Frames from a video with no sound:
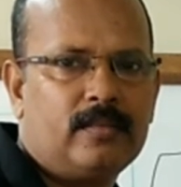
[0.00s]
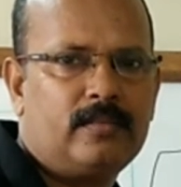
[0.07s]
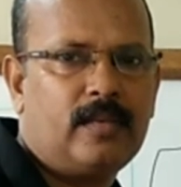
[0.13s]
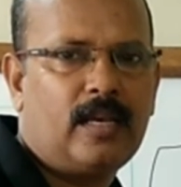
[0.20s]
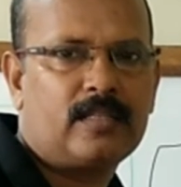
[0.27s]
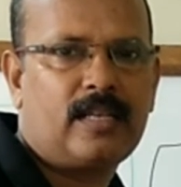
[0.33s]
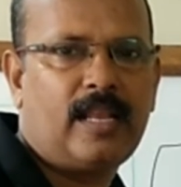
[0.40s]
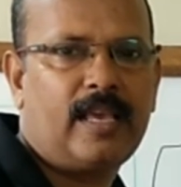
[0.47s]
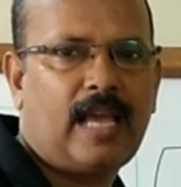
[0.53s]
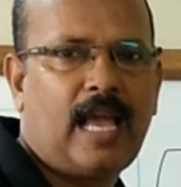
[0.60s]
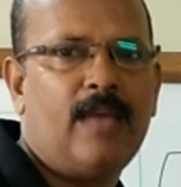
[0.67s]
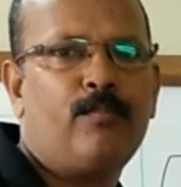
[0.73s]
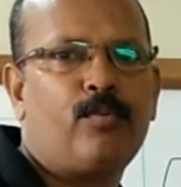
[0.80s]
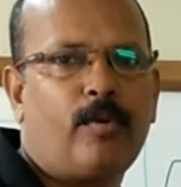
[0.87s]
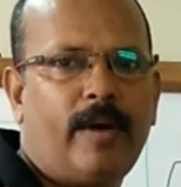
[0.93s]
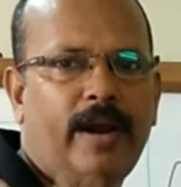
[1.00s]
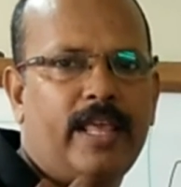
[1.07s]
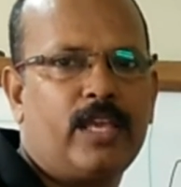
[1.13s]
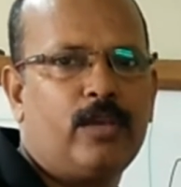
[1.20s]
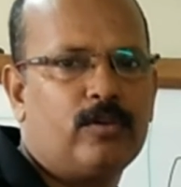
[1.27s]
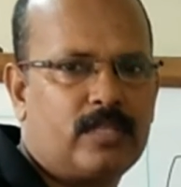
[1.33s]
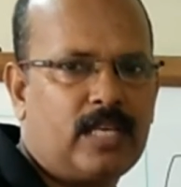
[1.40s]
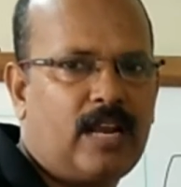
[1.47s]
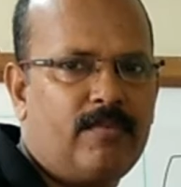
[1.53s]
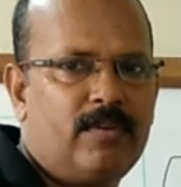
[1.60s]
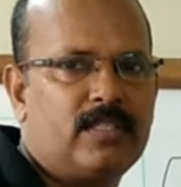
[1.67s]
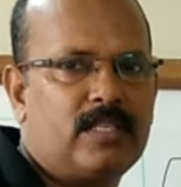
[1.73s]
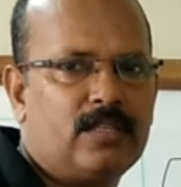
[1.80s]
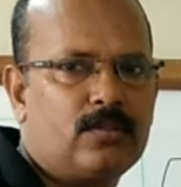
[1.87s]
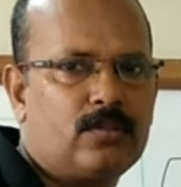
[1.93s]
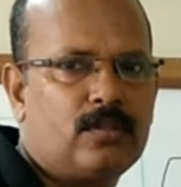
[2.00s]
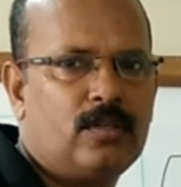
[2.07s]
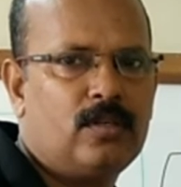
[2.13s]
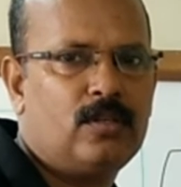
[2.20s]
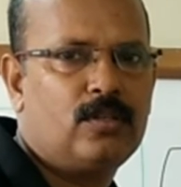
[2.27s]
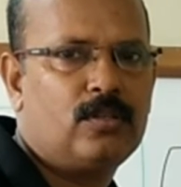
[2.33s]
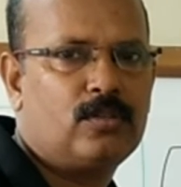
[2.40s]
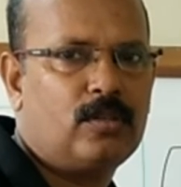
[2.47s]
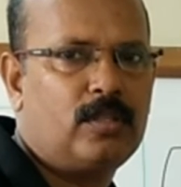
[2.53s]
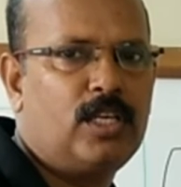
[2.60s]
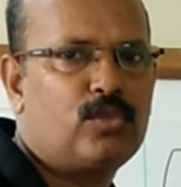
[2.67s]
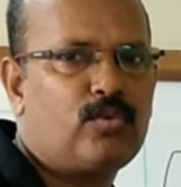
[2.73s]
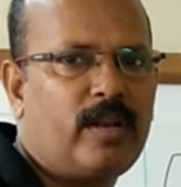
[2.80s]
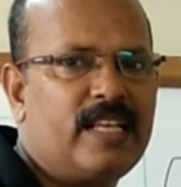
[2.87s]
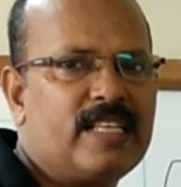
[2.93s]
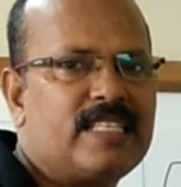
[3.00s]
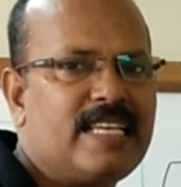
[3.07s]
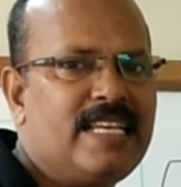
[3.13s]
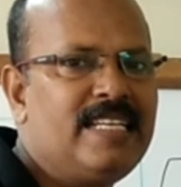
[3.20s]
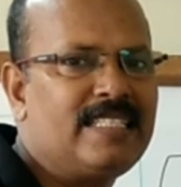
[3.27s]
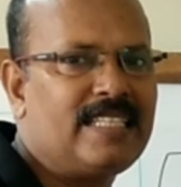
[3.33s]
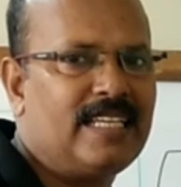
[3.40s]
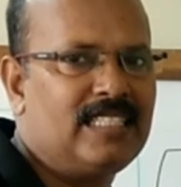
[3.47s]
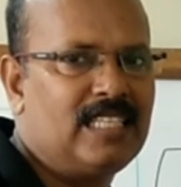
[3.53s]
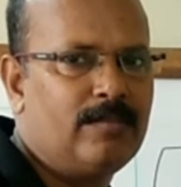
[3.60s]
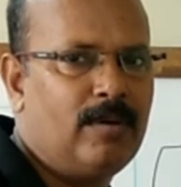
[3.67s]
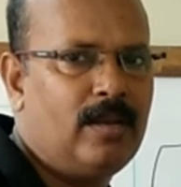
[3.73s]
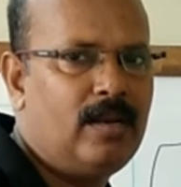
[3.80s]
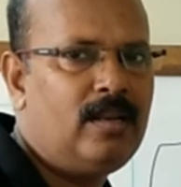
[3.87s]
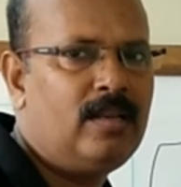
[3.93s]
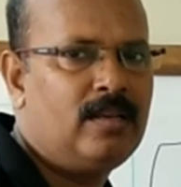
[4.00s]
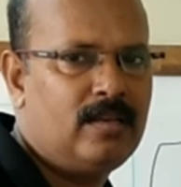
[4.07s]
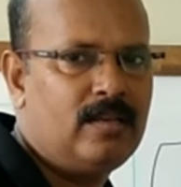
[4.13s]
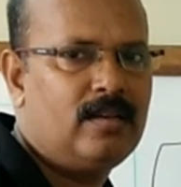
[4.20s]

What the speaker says: Just like I am providing you services. So this one is intangible.